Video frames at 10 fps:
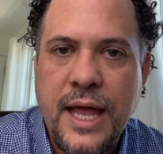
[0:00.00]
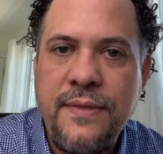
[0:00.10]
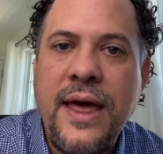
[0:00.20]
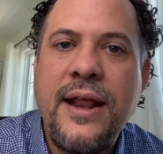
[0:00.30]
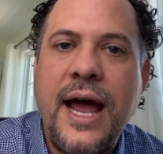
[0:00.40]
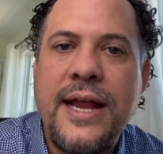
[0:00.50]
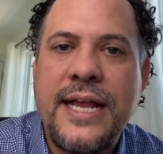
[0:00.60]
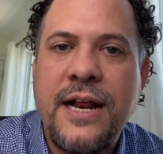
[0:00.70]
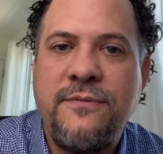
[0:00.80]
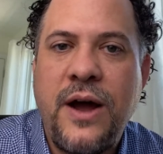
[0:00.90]
And then
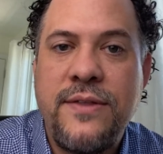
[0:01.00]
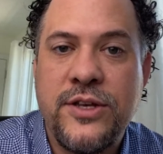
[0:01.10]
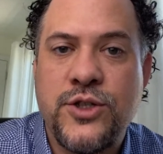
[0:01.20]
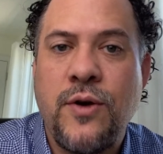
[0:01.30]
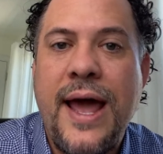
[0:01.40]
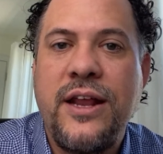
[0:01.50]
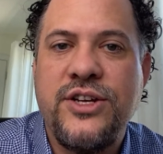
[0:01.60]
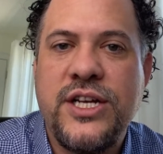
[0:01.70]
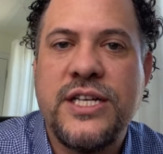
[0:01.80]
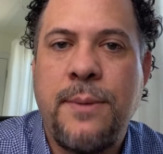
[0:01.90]
identify the
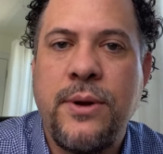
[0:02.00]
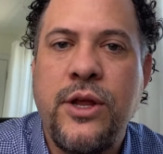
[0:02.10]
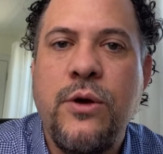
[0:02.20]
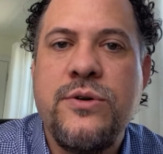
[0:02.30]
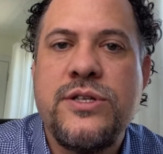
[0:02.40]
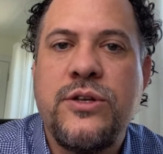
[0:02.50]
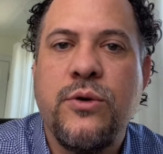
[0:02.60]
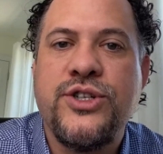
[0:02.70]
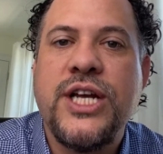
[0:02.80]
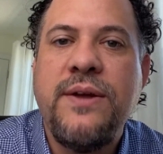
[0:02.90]
strategies I'm going to use
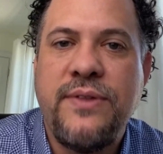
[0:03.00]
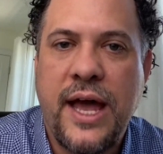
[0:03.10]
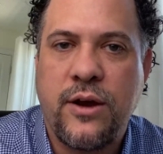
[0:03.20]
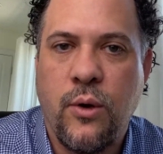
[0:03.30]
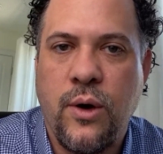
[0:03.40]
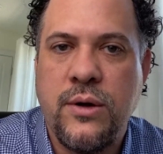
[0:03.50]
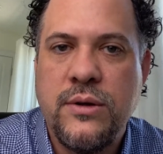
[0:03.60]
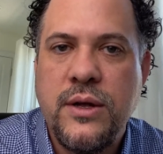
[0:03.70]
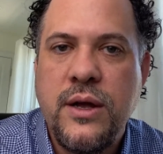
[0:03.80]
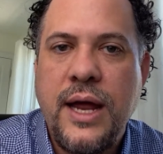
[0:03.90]
to achieve that
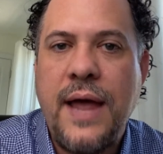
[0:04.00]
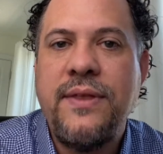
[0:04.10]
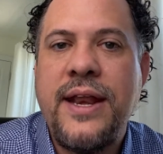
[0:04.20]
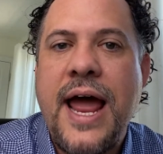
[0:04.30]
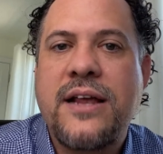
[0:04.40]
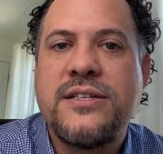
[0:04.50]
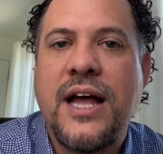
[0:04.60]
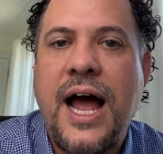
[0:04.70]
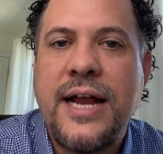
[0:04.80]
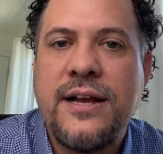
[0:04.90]
goal. And then next,
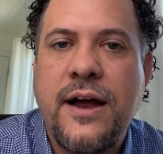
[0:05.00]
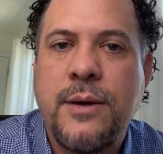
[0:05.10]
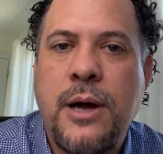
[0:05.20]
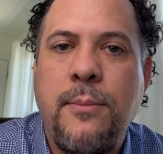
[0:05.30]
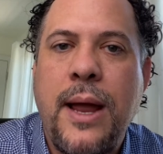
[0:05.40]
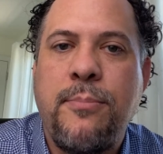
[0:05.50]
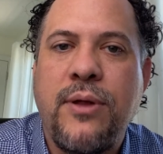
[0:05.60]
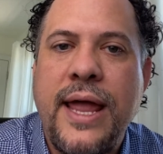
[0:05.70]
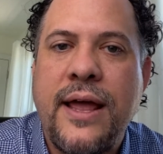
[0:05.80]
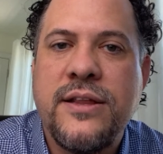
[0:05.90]
I talk about my
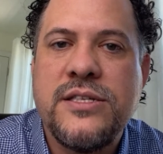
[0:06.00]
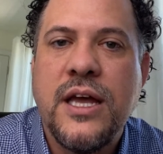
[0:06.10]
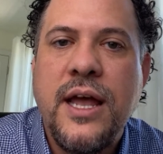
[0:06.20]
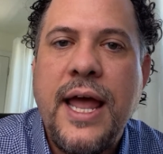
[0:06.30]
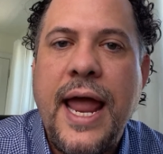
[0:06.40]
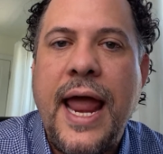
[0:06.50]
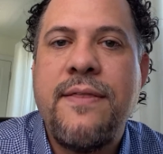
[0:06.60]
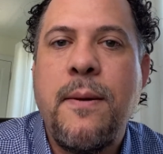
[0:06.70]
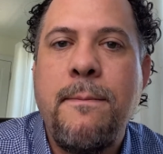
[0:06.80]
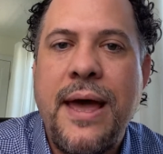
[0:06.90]
plans
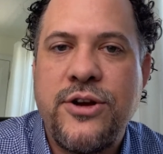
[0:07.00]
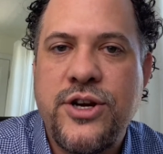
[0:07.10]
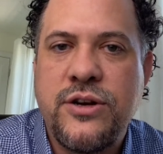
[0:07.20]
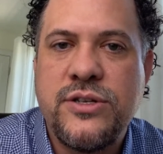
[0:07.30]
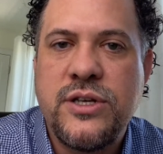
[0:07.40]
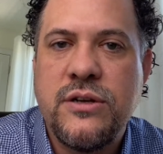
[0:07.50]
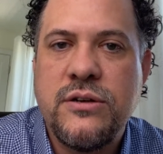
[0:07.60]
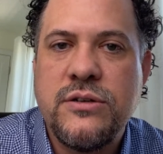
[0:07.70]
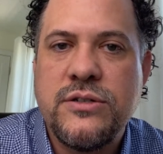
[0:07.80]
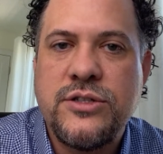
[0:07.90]
and the measures
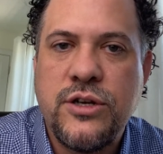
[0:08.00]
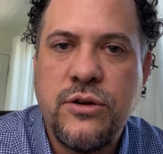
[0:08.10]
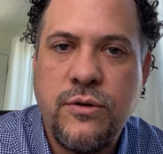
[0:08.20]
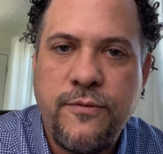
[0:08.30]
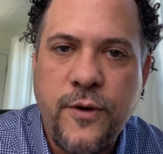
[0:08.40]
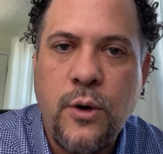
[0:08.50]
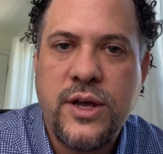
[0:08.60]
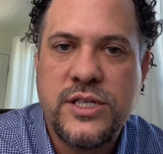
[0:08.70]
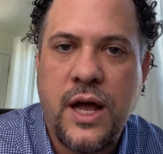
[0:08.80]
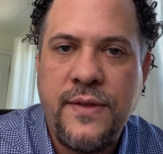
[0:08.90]
to
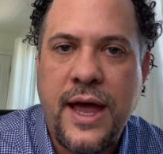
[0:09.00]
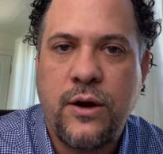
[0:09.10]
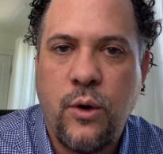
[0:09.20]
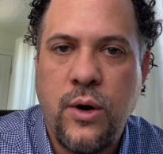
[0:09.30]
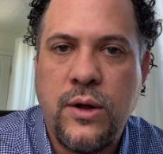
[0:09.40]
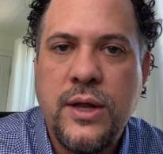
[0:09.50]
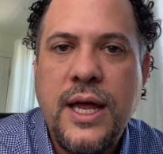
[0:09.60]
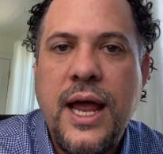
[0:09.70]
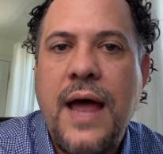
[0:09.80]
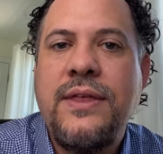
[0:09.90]
focus on that goal.
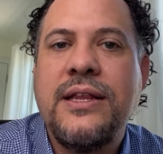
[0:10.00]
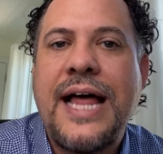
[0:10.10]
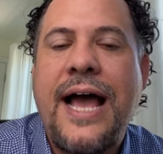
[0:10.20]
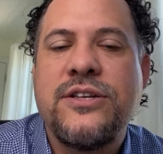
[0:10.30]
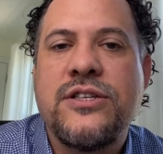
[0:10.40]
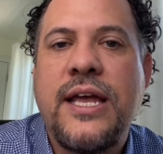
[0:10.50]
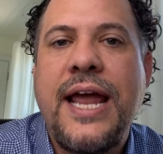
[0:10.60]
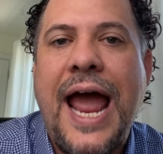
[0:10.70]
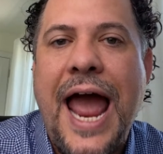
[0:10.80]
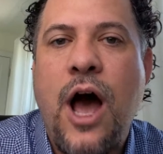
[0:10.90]
And then
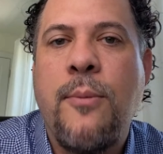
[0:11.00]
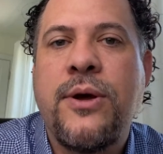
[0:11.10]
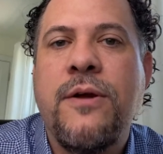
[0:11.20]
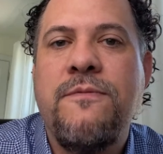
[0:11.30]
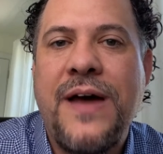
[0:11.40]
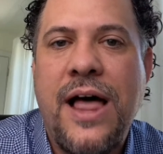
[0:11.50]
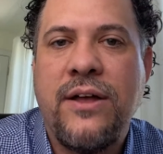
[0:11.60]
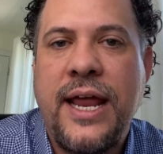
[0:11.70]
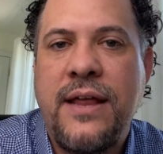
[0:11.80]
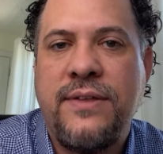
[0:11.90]
lastly, how I'm going to
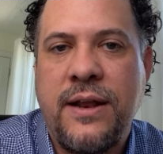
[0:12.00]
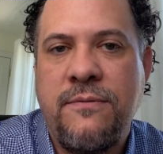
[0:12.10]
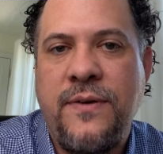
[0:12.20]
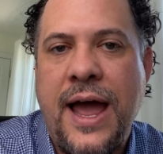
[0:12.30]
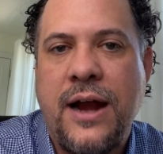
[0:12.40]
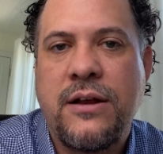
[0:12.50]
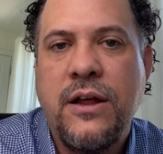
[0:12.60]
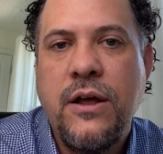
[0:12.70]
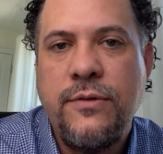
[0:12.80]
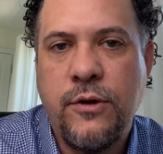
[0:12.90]
validate that, in fact,
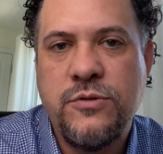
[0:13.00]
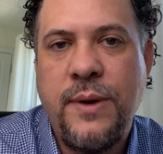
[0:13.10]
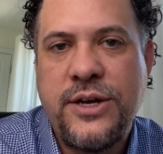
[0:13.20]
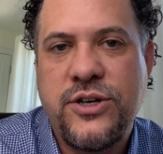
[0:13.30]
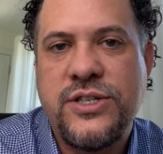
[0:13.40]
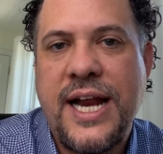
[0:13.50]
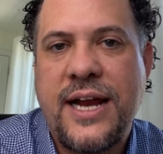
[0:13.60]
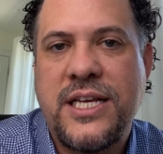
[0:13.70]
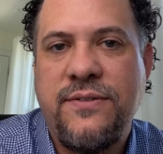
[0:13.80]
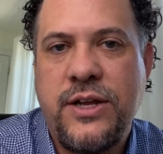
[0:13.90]
those measures and
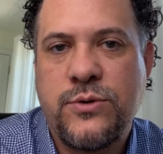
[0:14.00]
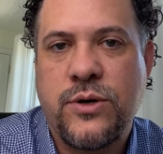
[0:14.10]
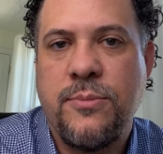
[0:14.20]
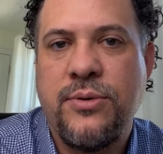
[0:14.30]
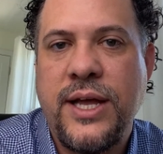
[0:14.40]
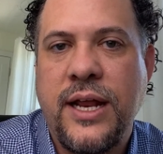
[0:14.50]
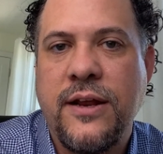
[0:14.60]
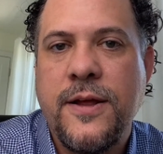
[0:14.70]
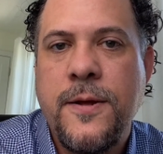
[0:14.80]
activities were completed.